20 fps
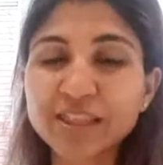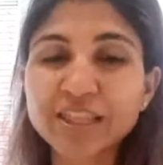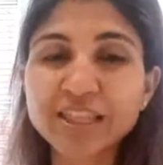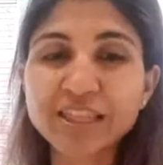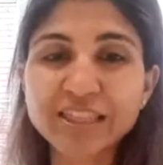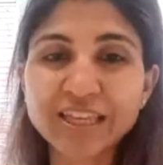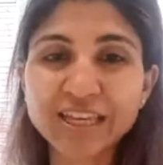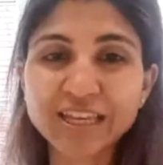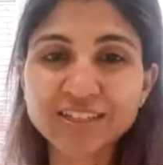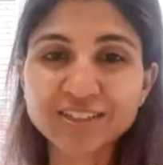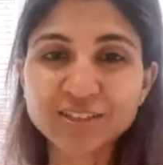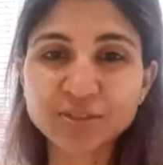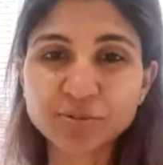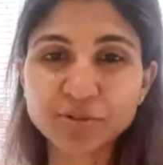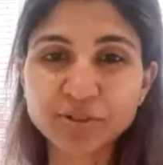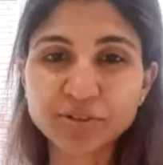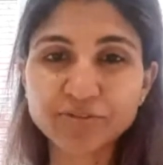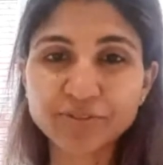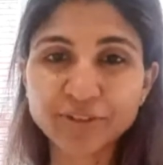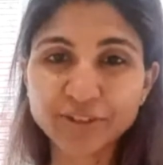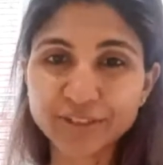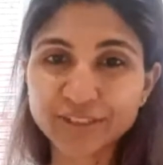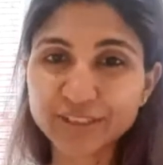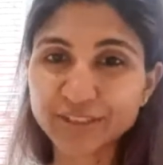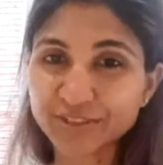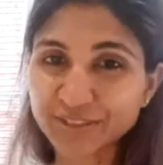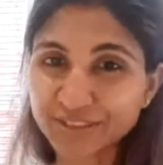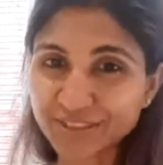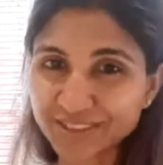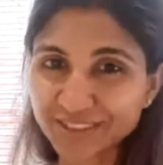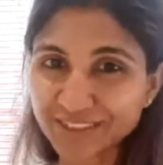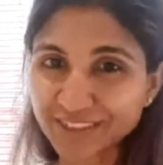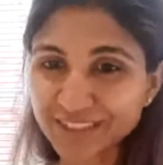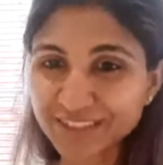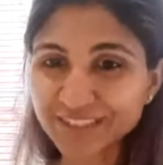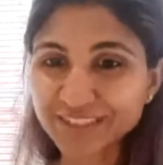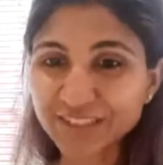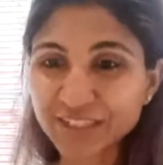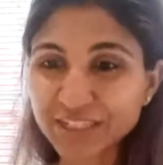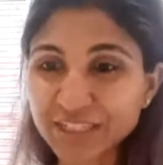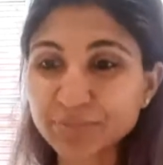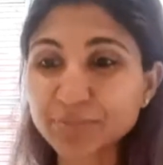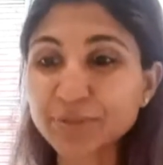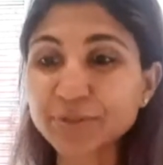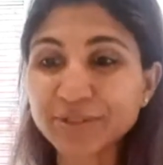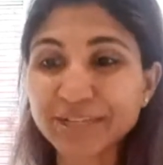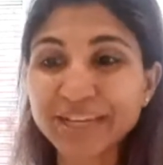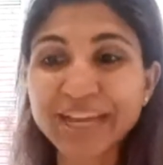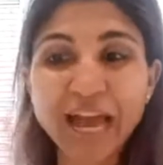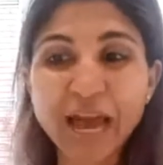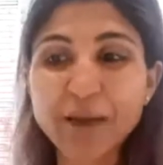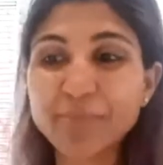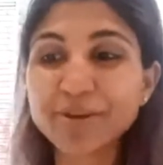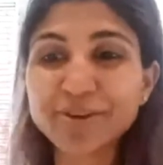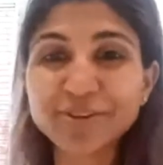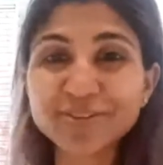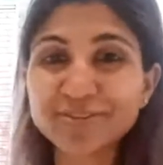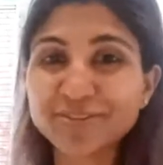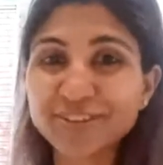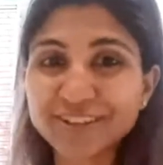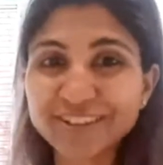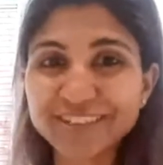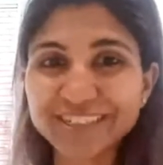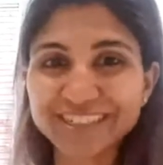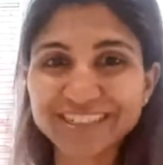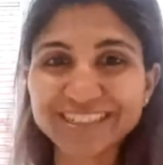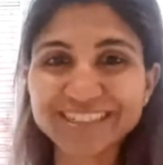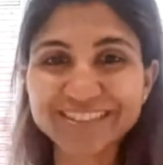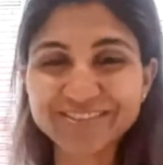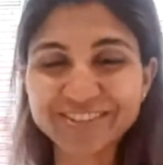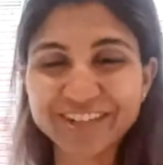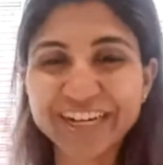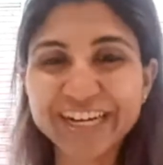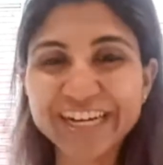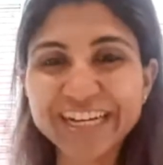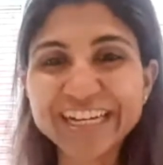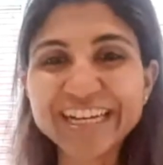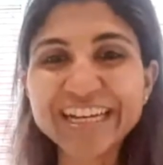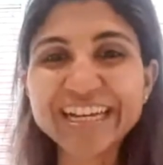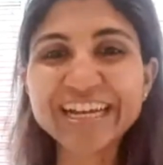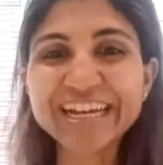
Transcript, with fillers: of the things you want to focus on is is, is building a habit on focus, right?